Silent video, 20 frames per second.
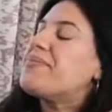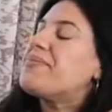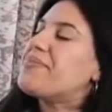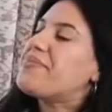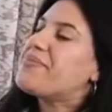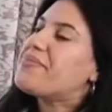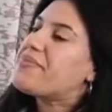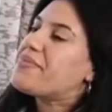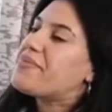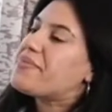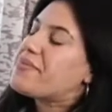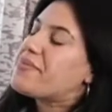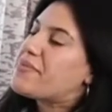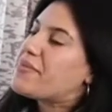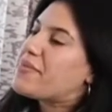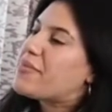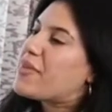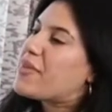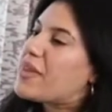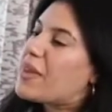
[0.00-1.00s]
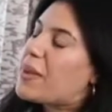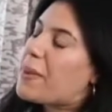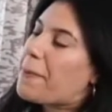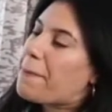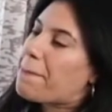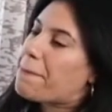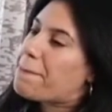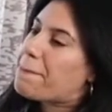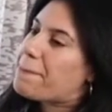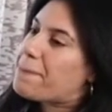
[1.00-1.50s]

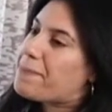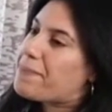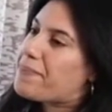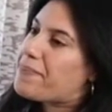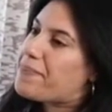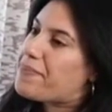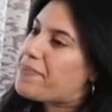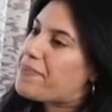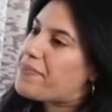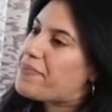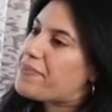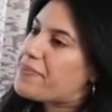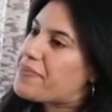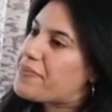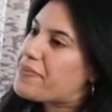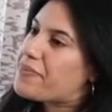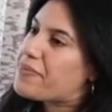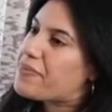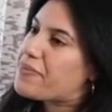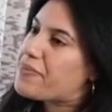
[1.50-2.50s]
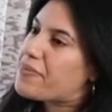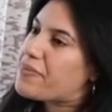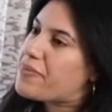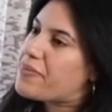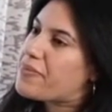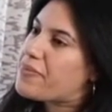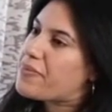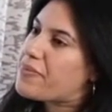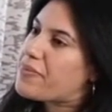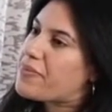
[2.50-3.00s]

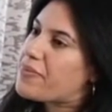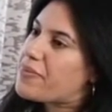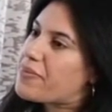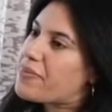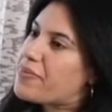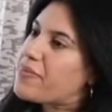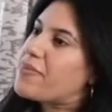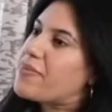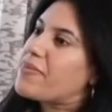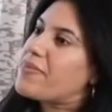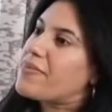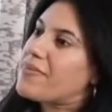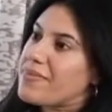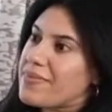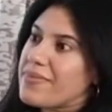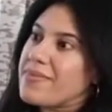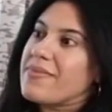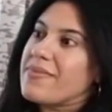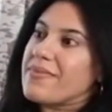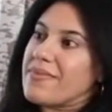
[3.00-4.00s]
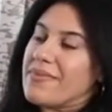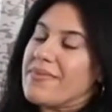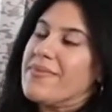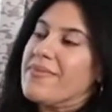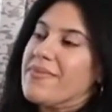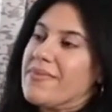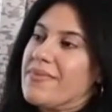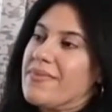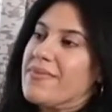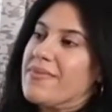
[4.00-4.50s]

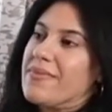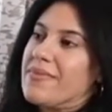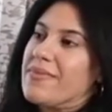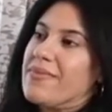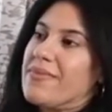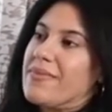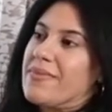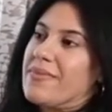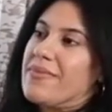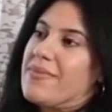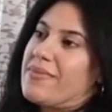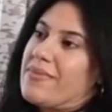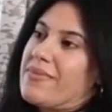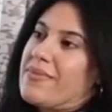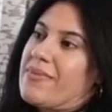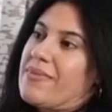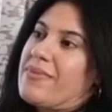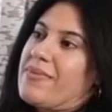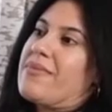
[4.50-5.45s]
[no speech]